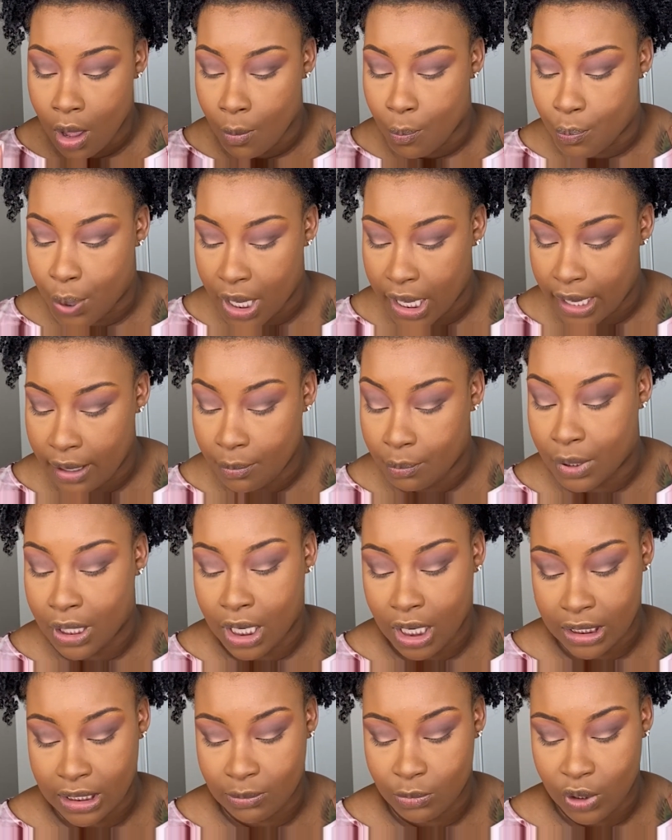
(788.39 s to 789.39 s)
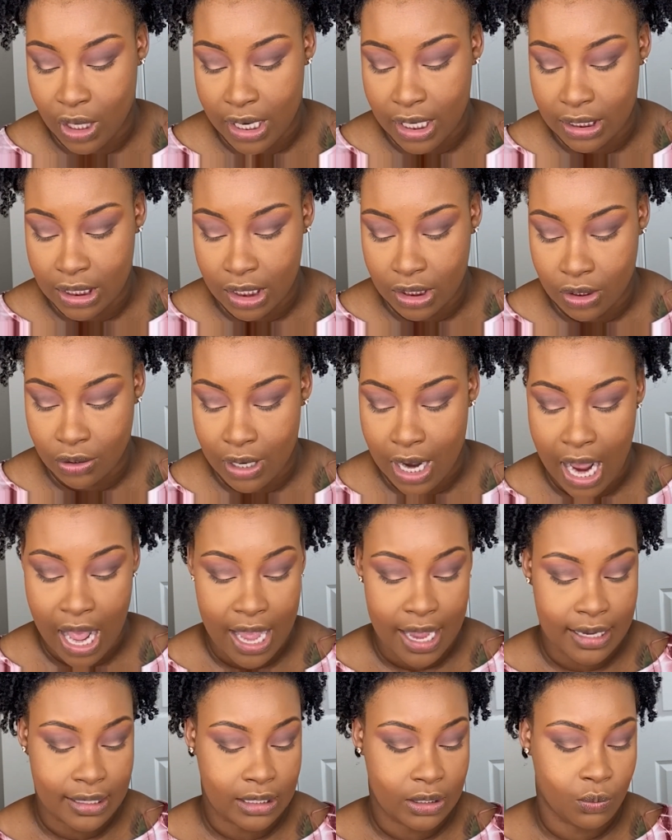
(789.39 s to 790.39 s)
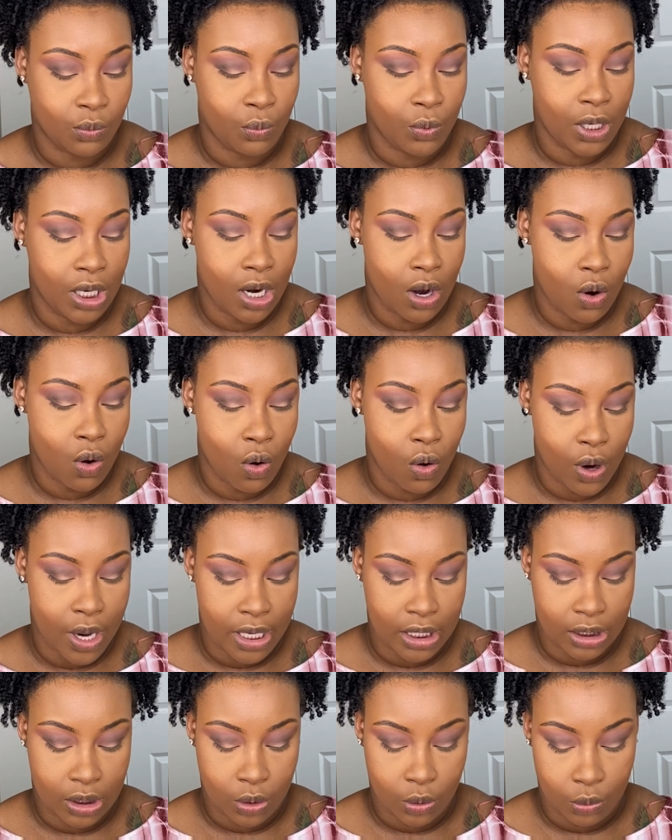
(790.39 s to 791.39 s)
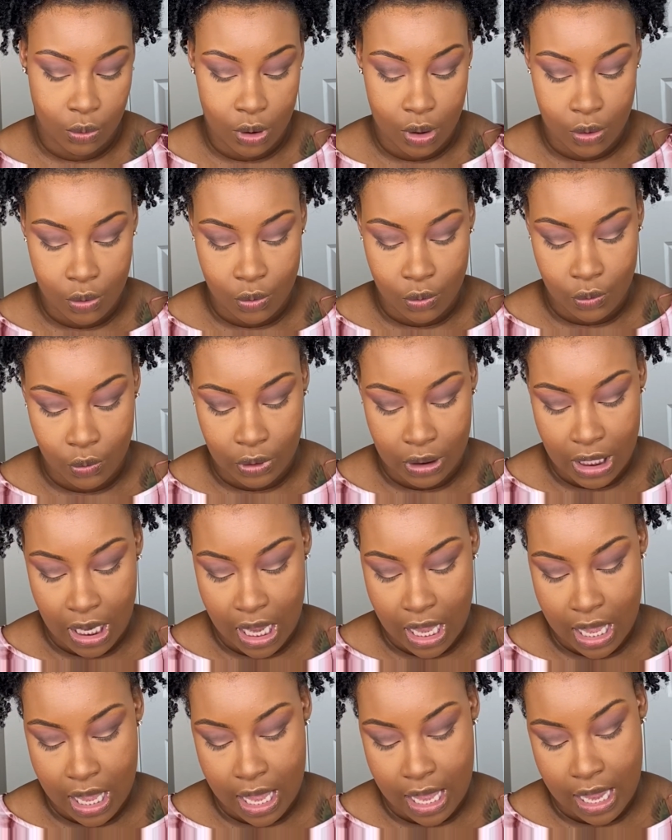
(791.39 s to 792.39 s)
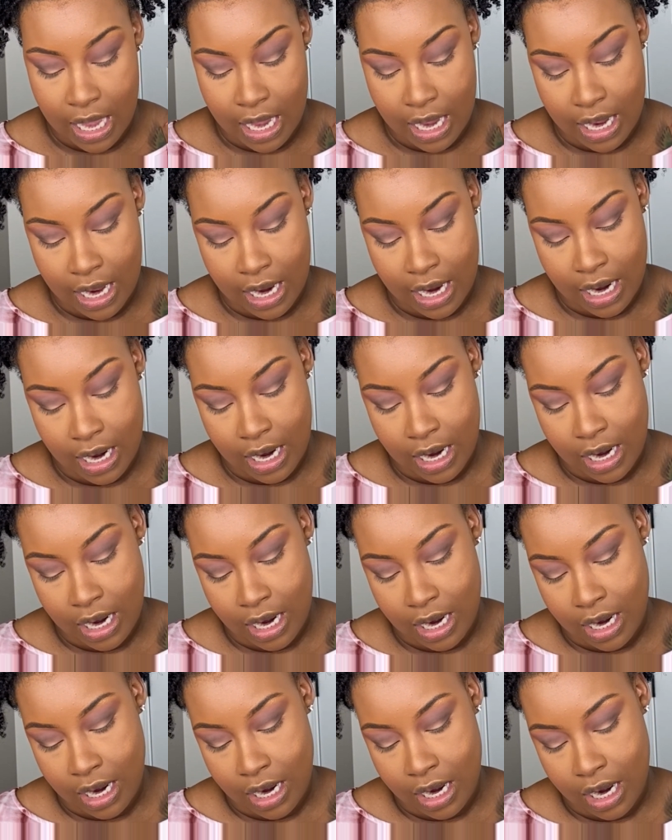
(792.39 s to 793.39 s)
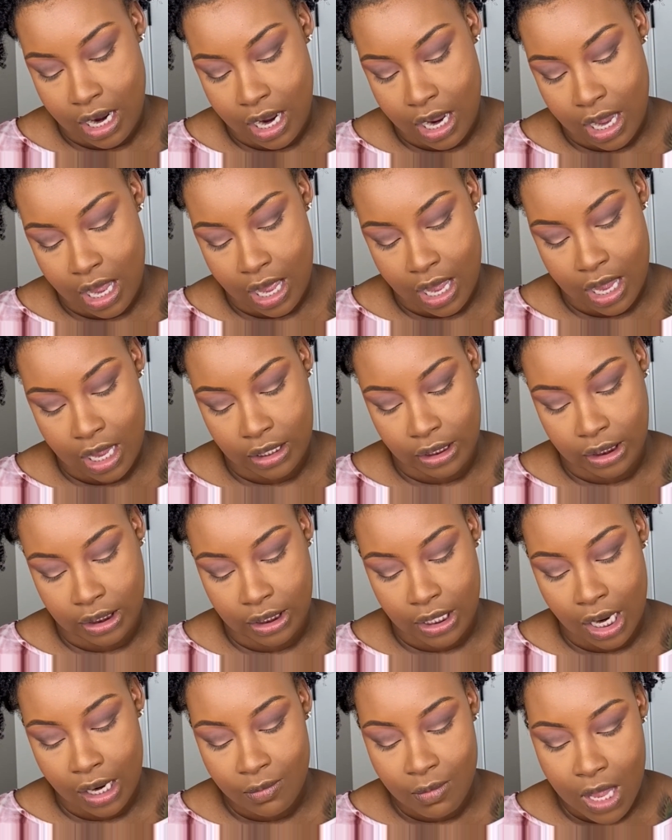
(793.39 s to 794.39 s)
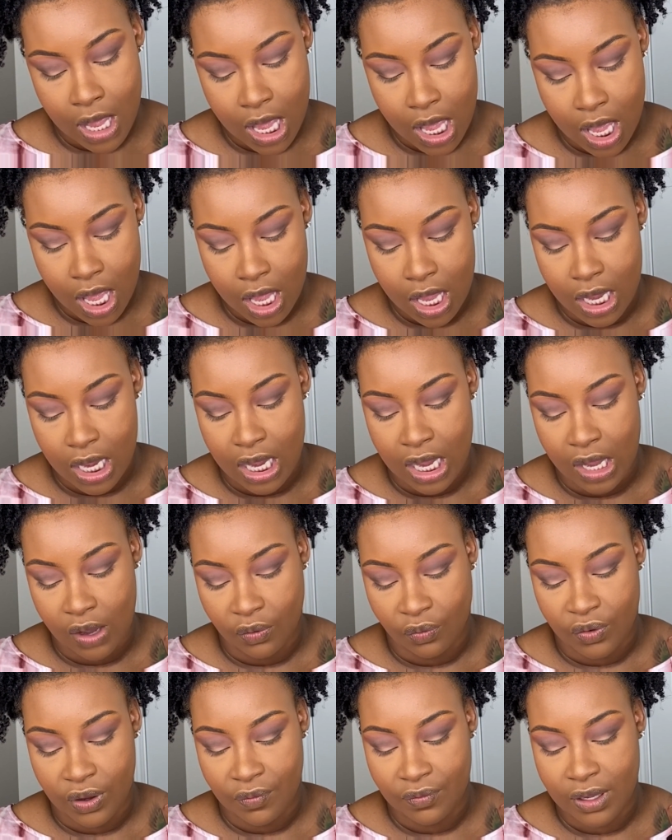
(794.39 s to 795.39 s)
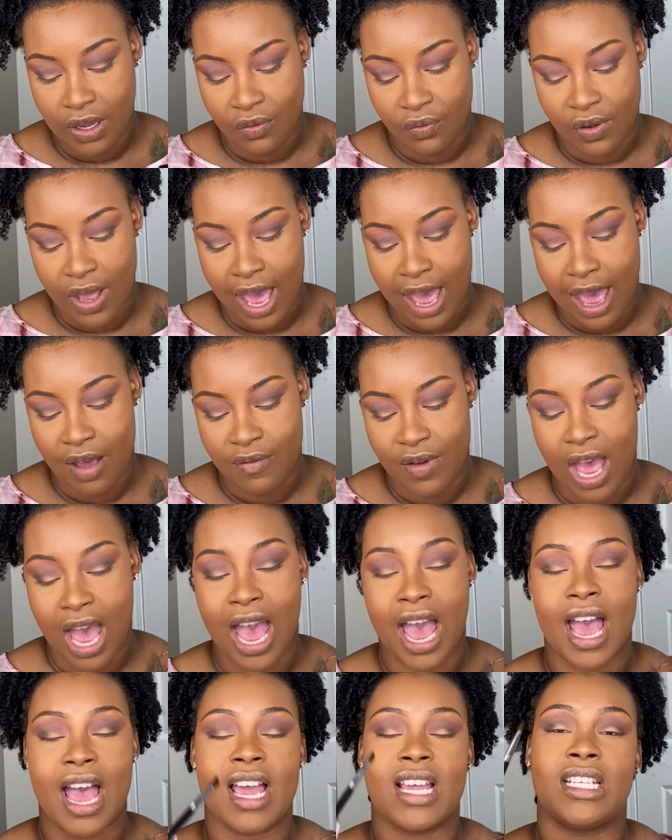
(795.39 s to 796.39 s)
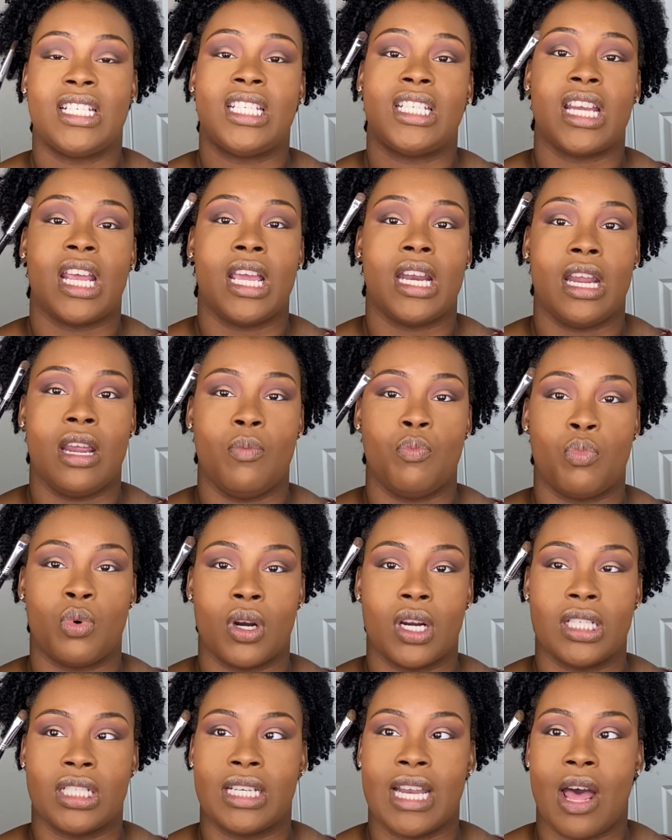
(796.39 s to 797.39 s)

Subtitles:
But because I'm trying to teach you guys, we are going to use a Sigma E55 eye shading brush.